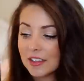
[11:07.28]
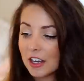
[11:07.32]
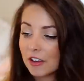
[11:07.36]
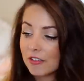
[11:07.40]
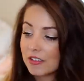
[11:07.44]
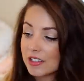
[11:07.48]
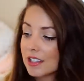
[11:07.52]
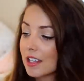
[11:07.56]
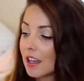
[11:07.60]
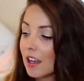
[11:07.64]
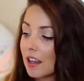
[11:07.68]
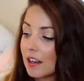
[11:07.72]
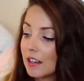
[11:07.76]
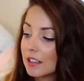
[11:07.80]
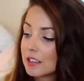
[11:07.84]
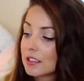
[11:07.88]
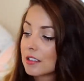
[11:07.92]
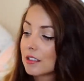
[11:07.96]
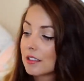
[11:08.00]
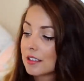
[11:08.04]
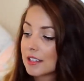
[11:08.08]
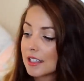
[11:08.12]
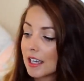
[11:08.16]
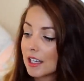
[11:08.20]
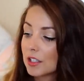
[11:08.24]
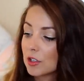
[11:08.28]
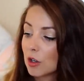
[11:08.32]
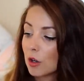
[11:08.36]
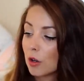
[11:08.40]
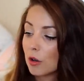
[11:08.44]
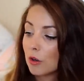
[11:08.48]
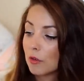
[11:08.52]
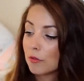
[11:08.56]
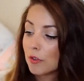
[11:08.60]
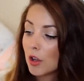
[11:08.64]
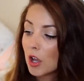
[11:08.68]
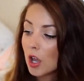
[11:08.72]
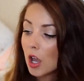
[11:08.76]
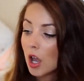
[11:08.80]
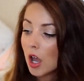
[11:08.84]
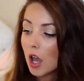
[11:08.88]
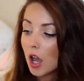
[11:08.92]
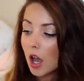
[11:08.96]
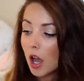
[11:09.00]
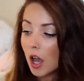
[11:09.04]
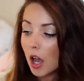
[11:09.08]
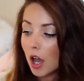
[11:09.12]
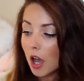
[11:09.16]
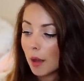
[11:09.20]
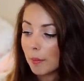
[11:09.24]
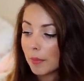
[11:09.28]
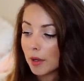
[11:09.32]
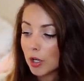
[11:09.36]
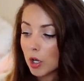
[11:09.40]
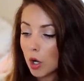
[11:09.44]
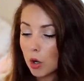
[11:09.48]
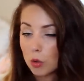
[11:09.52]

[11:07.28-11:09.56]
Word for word: There is a little set of um,